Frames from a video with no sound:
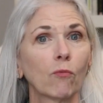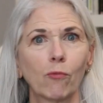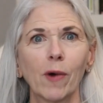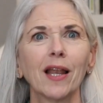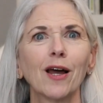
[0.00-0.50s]

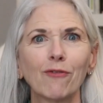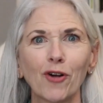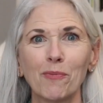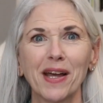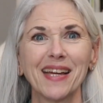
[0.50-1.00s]
well
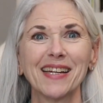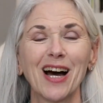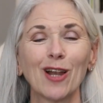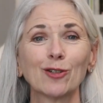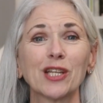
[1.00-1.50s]
over a million
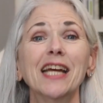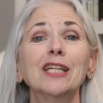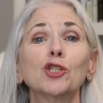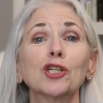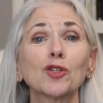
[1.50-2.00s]
dollars
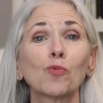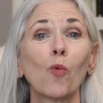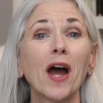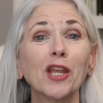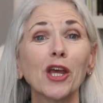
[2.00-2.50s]
in just
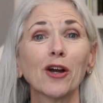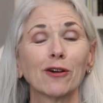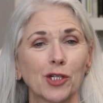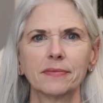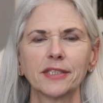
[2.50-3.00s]
one year.